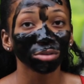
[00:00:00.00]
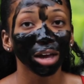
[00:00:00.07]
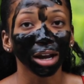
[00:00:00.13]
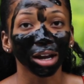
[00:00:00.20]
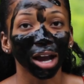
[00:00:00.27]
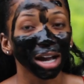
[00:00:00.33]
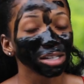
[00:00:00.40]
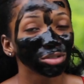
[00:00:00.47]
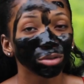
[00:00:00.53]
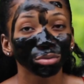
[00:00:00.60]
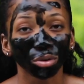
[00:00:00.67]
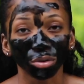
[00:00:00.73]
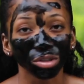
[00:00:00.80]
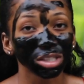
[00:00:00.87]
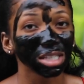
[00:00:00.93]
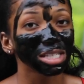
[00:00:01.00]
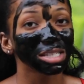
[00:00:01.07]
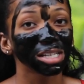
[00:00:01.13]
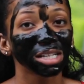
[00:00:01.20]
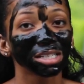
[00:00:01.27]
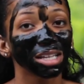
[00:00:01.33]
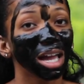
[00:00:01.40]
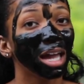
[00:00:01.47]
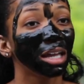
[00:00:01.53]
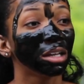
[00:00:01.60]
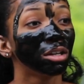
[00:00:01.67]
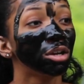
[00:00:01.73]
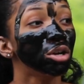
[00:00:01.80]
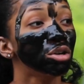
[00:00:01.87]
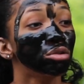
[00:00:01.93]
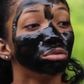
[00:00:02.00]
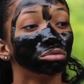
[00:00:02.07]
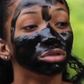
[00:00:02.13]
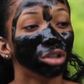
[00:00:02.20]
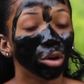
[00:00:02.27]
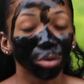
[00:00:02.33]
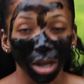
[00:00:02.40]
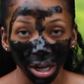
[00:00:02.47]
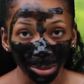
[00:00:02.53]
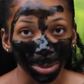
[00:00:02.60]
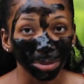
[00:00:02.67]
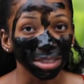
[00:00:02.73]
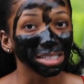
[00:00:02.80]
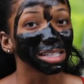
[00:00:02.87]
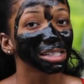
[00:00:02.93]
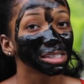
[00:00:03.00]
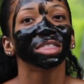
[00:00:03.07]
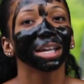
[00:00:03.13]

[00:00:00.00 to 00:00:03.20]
that guys don't notice these things and don't care about these things.